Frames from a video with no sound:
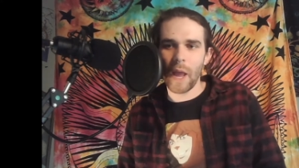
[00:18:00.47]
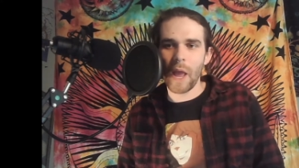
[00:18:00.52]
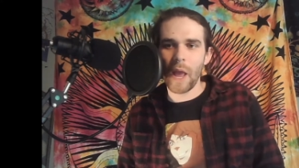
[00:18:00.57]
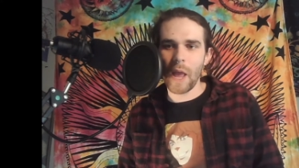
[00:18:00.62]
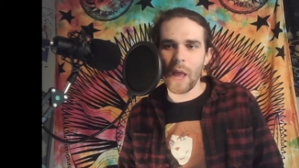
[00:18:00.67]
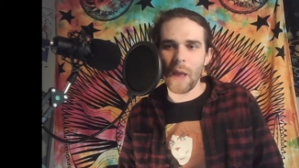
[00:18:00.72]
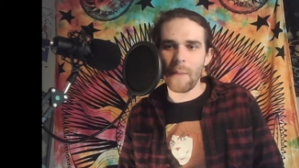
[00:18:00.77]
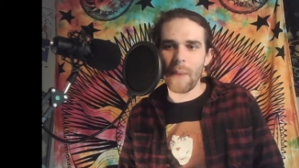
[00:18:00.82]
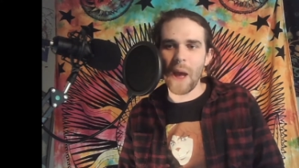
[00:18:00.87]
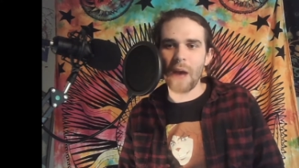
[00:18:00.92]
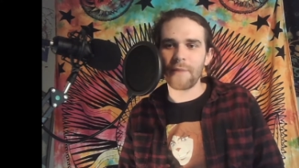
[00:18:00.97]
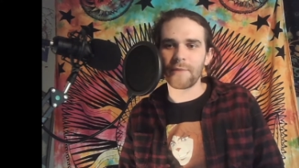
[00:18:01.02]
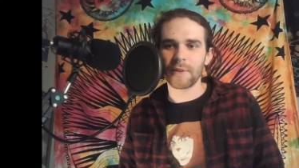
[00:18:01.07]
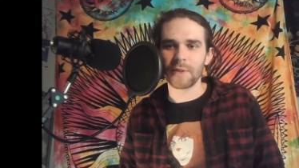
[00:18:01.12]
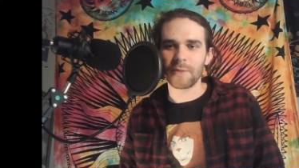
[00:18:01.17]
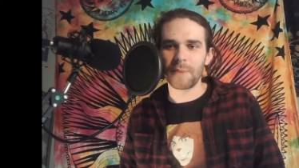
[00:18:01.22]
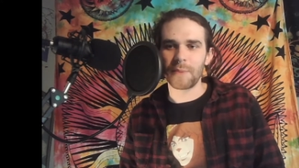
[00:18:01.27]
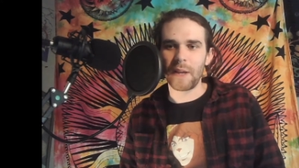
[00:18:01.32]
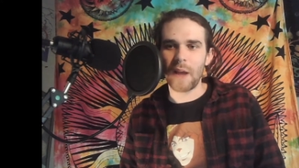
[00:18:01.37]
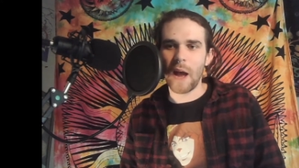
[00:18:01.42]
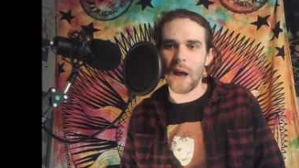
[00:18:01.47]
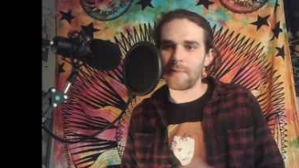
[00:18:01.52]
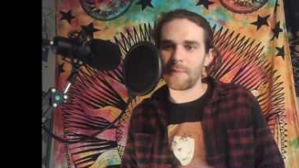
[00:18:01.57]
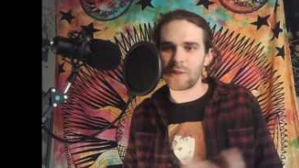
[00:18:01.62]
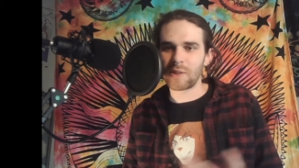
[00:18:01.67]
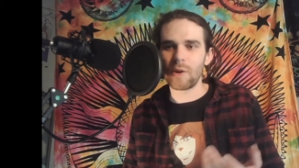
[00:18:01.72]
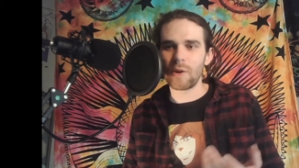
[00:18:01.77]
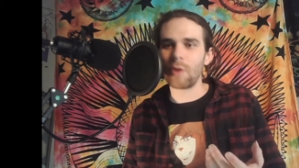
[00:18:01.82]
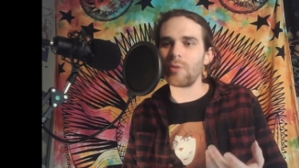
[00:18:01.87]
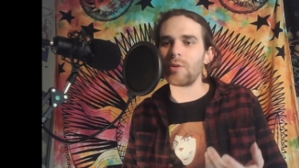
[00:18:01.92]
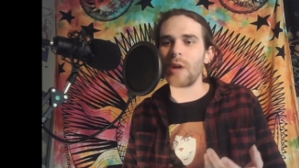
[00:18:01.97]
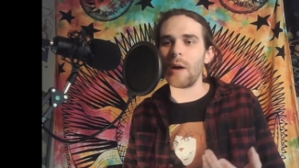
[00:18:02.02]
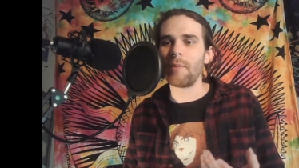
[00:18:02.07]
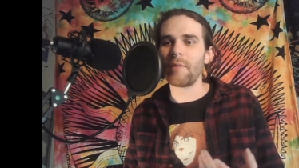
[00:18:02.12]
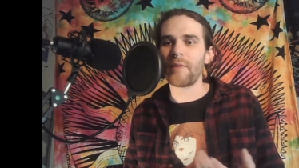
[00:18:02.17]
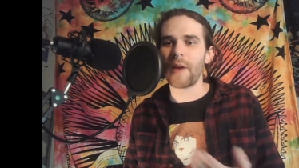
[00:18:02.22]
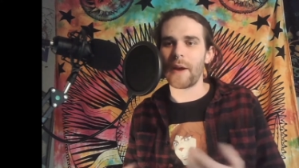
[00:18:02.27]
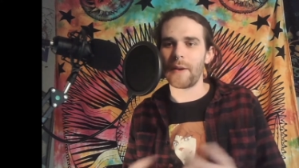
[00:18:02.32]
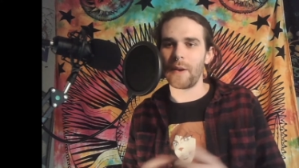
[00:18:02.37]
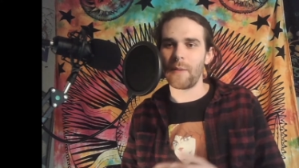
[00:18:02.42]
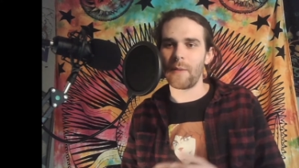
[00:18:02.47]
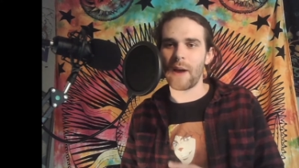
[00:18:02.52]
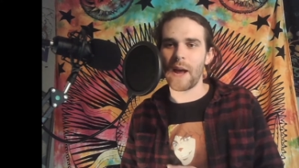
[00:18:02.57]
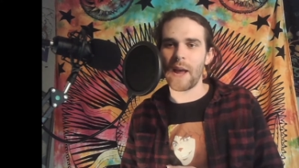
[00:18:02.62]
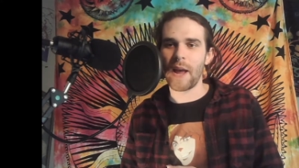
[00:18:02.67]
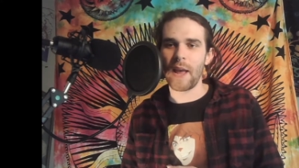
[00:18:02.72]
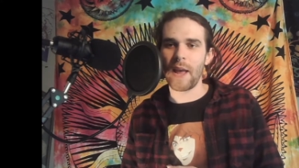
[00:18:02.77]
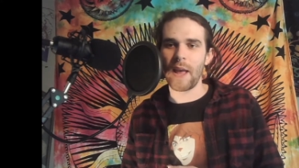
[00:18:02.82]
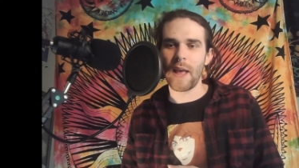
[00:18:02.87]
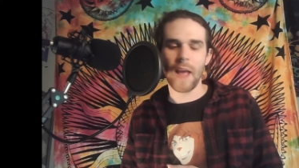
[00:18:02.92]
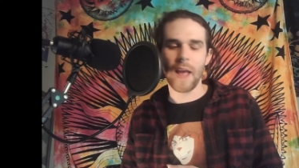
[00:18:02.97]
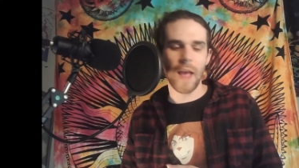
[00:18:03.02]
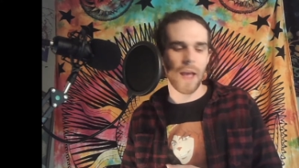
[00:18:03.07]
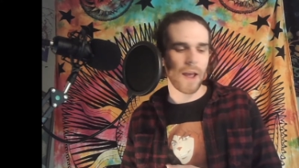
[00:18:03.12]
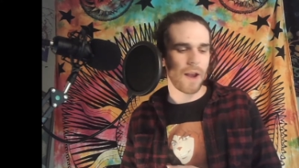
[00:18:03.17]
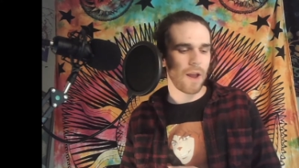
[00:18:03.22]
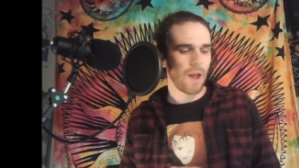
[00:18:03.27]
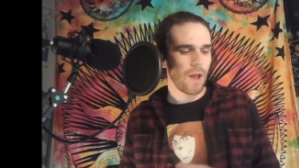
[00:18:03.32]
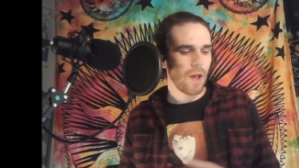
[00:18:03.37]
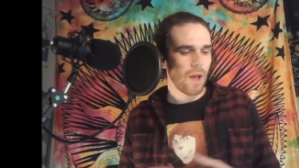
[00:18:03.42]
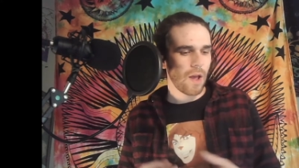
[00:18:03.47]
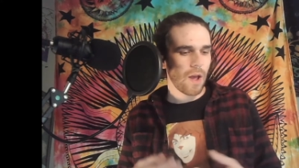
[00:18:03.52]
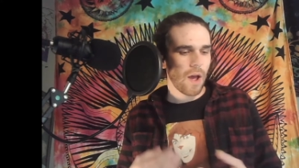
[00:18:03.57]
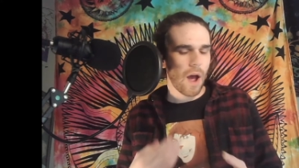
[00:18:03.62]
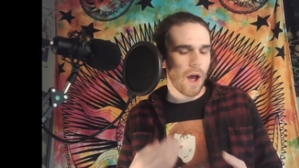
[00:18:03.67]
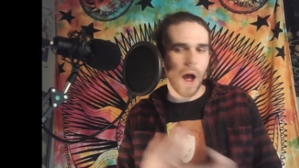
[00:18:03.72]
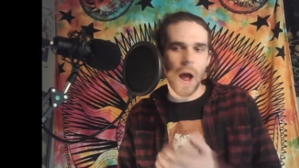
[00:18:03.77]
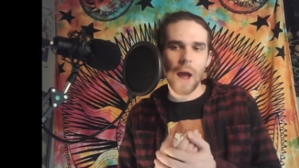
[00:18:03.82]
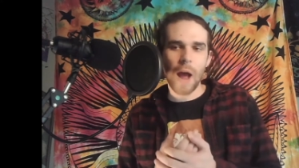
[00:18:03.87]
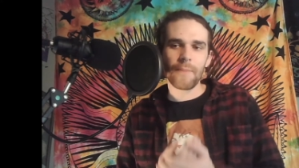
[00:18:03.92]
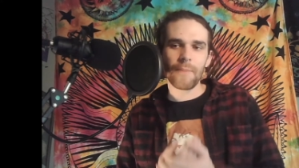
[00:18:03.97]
It baffles me. I'm so dumbfounded by it, and I'm